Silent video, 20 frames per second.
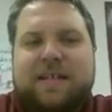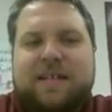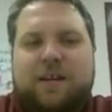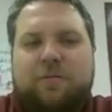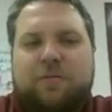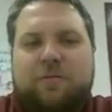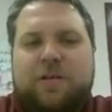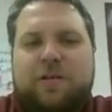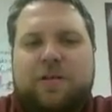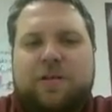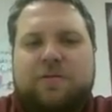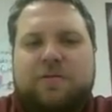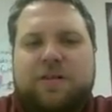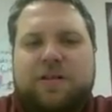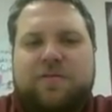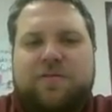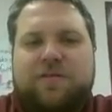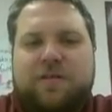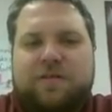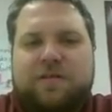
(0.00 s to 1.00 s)
And we're going
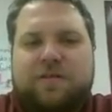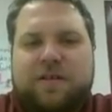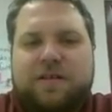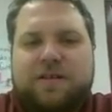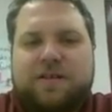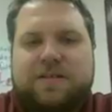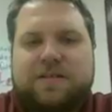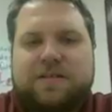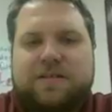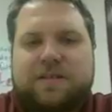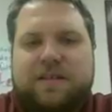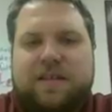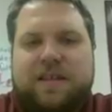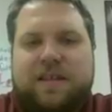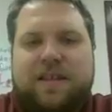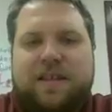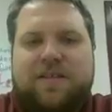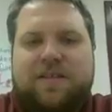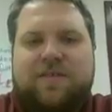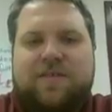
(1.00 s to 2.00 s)
to focus
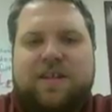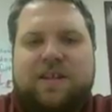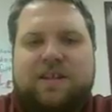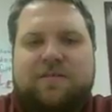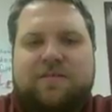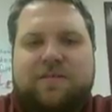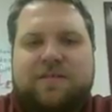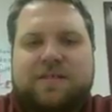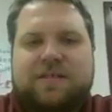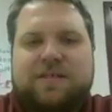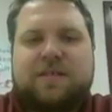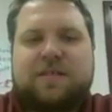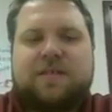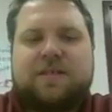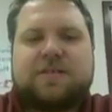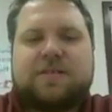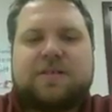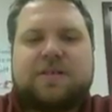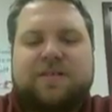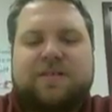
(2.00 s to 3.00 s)
in this video
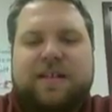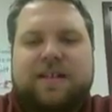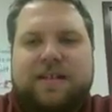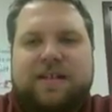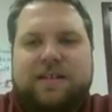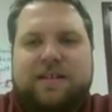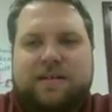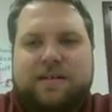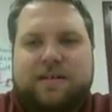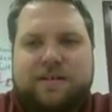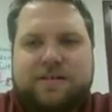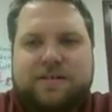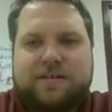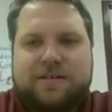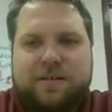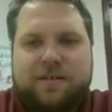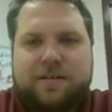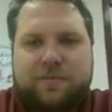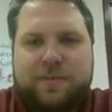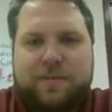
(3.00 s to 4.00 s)
exclusively on
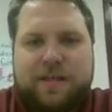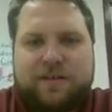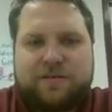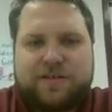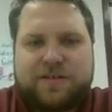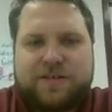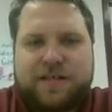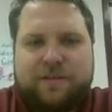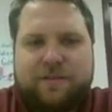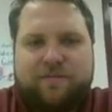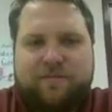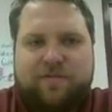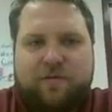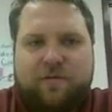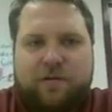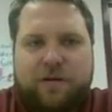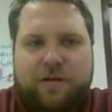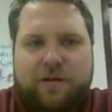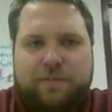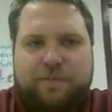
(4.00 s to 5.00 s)
slope-intercept
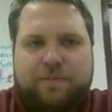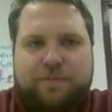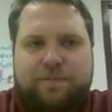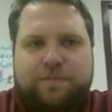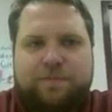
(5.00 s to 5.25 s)
form.